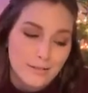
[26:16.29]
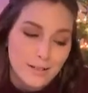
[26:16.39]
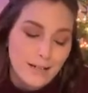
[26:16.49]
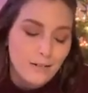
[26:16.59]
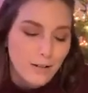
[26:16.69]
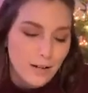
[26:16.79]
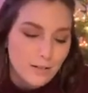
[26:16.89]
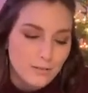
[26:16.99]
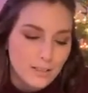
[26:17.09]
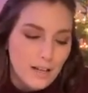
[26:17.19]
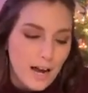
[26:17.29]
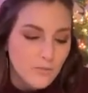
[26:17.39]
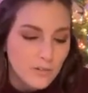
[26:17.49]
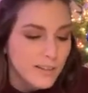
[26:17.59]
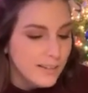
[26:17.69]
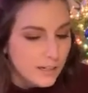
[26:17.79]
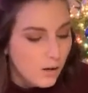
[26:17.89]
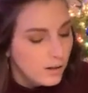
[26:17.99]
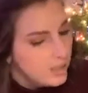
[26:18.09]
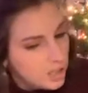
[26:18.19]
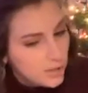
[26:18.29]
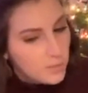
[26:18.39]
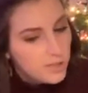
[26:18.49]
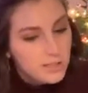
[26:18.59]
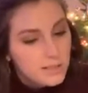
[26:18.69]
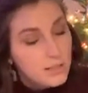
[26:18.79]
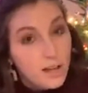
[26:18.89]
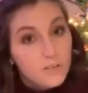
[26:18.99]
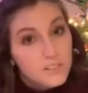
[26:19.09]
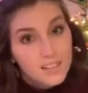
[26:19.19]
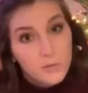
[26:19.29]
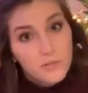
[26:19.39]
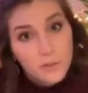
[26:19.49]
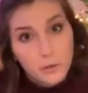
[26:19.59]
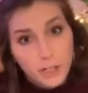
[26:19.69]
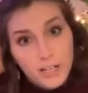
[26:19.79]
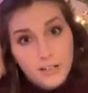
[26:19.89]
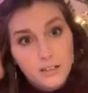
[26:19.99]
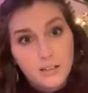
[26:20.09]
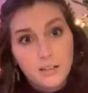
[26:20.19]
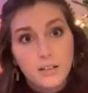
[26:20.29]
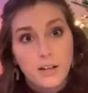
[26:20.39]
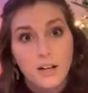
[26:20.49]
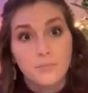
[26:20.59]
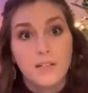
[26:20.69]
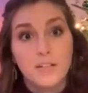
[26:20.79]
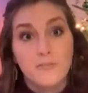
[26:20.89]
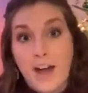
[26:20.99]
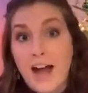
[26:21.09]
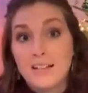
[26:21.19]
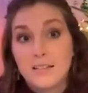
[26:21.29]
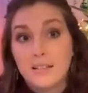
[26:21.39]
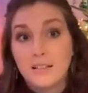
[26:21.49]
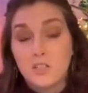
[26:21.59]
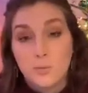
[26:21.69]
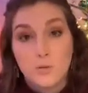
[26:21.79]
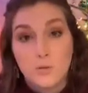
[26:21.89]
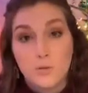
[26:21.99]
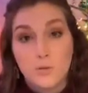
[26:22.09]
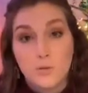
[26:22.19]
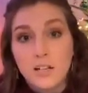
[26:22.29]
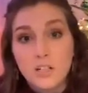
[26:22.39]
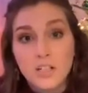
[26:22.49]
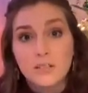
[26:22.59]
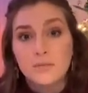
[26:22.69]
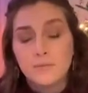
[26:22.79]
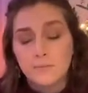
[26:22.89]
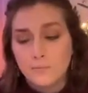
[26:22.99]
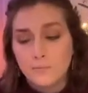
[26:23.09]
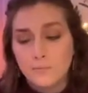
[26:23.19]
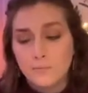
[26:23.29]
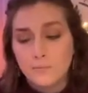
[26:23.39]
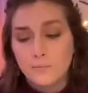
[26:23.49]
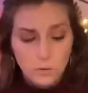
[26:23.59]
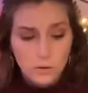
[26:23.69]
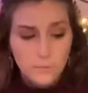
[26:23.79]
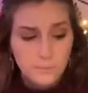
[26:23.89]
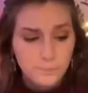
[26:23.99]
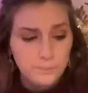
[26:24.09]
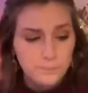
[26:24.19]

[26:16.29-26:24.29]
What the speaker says: I don't know. I really like all the Egyptian stuff. So I think we have a great and vast Egyptian collection, which is really cool.